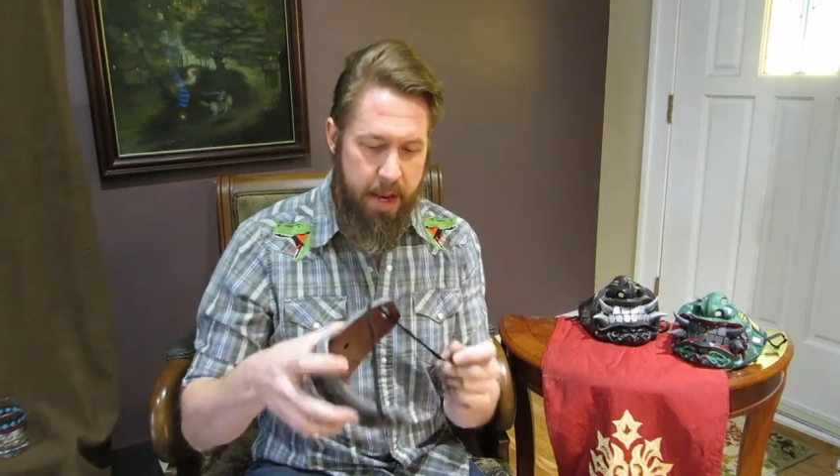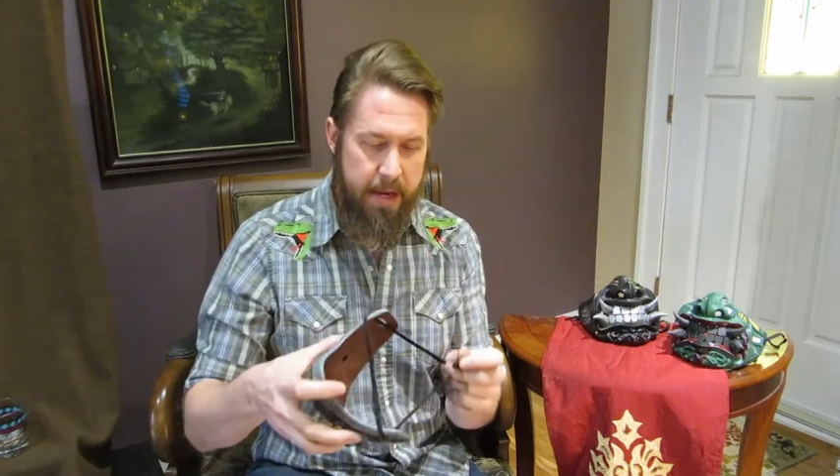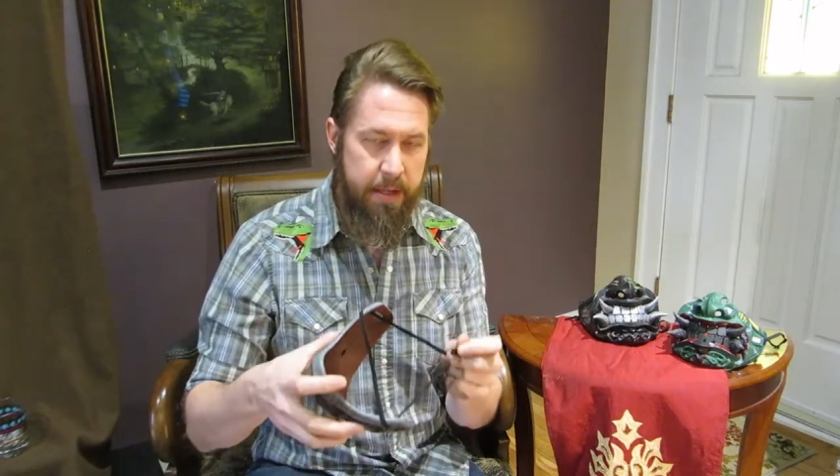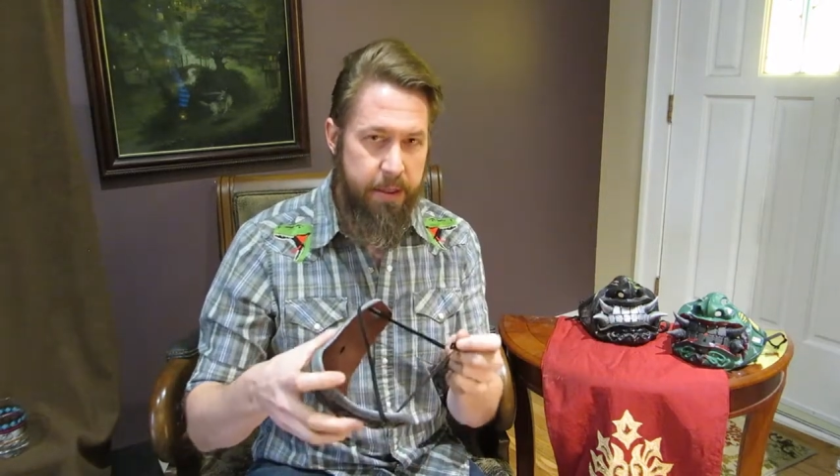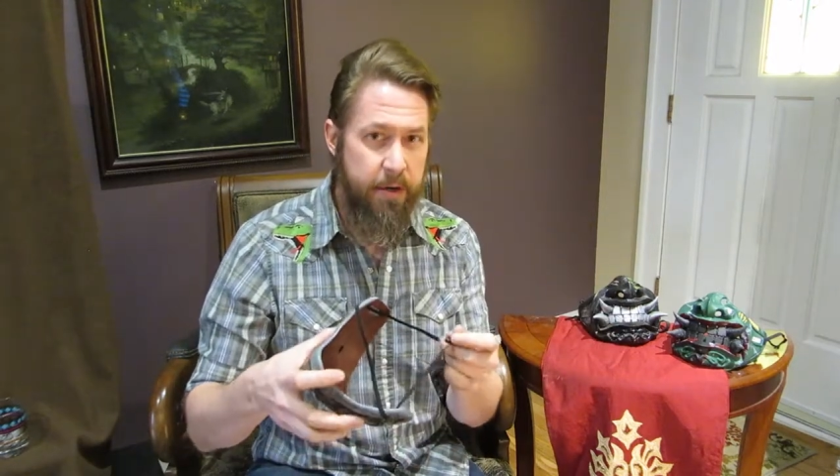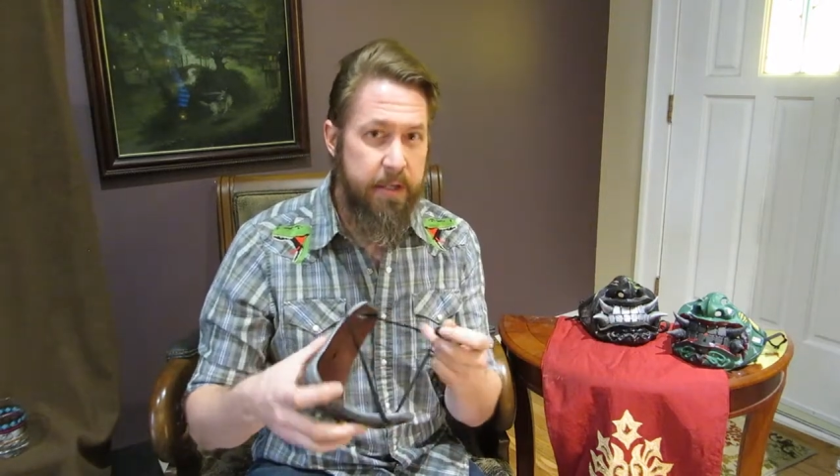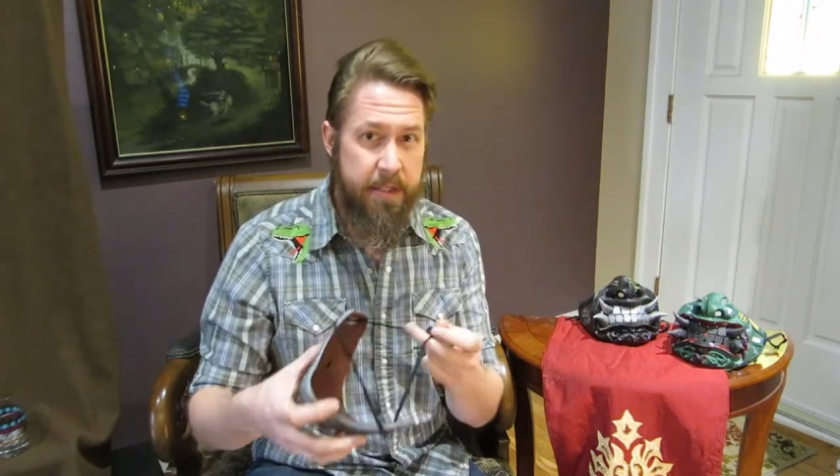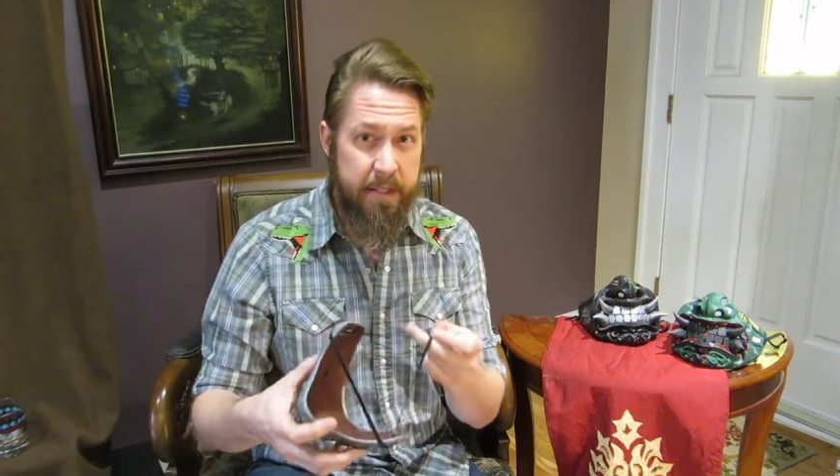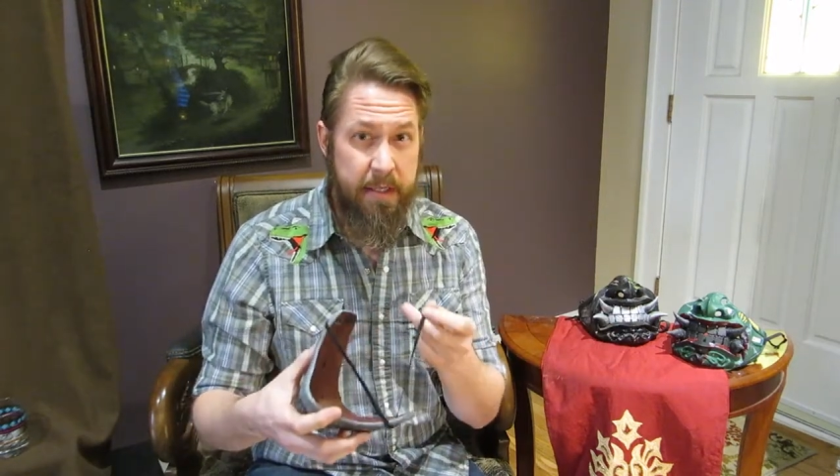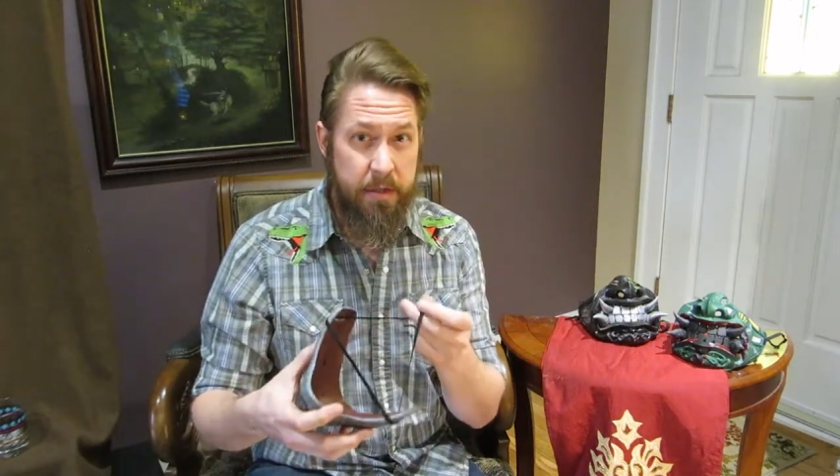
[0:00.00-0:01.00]
a
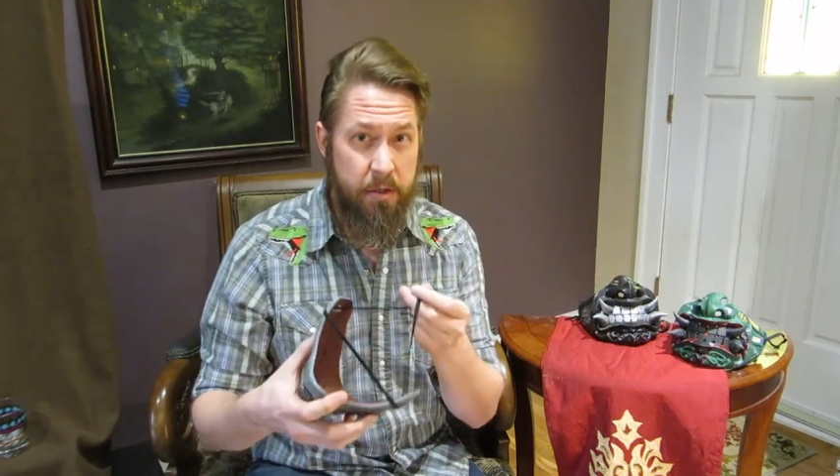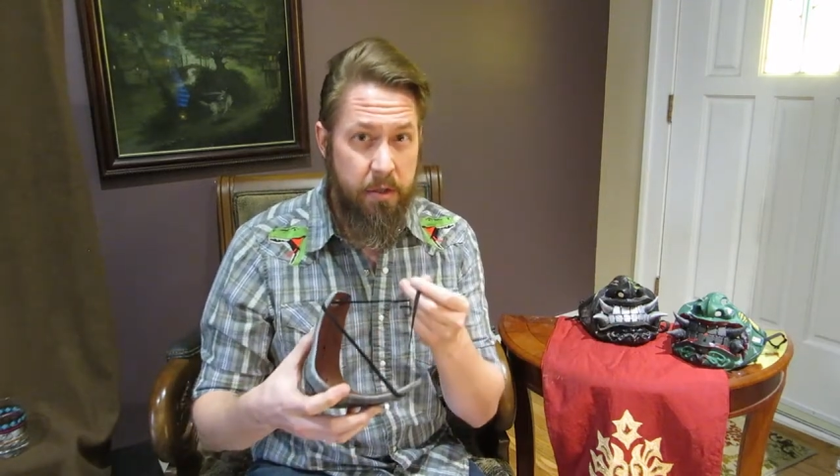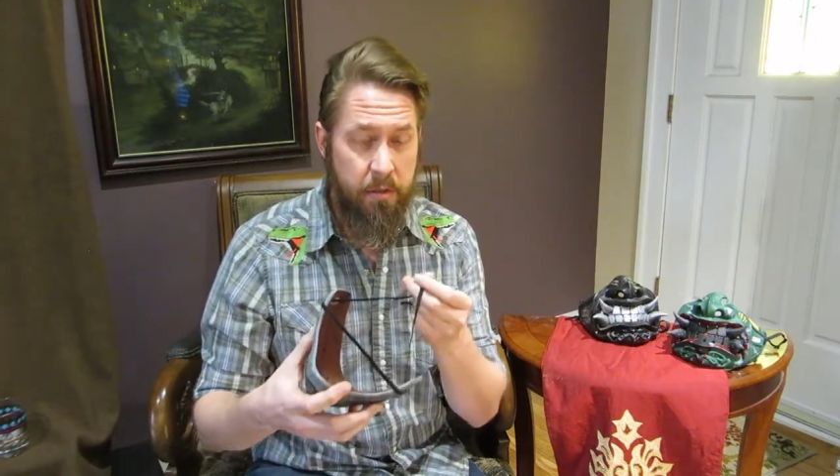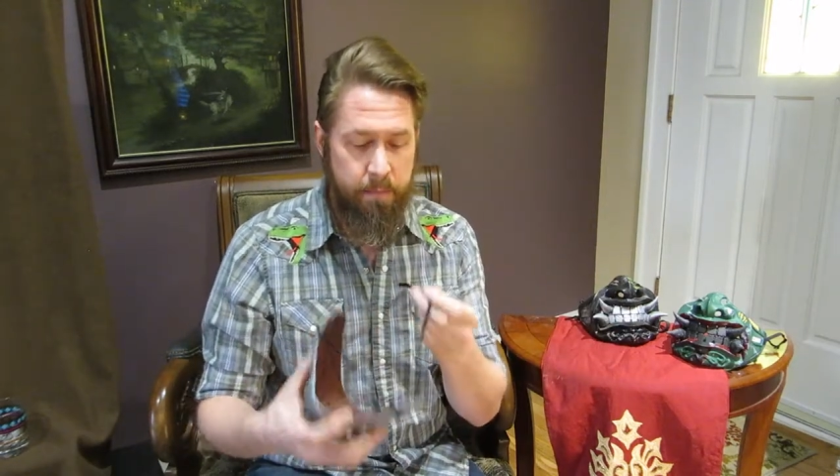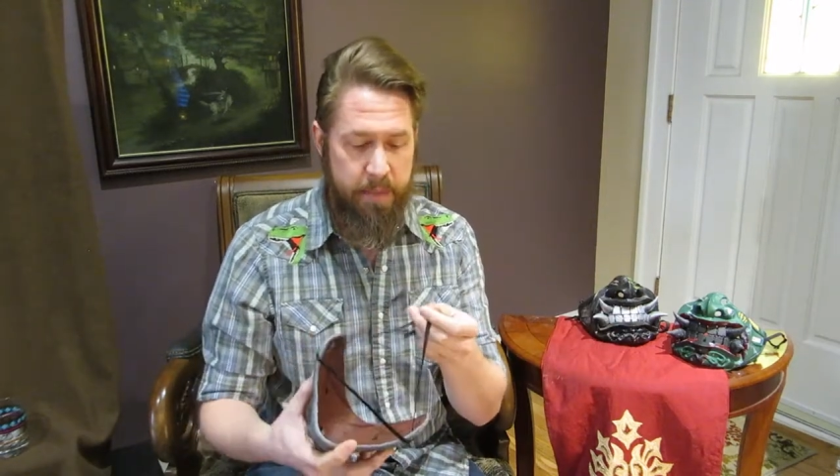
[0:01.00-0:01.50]
36-inch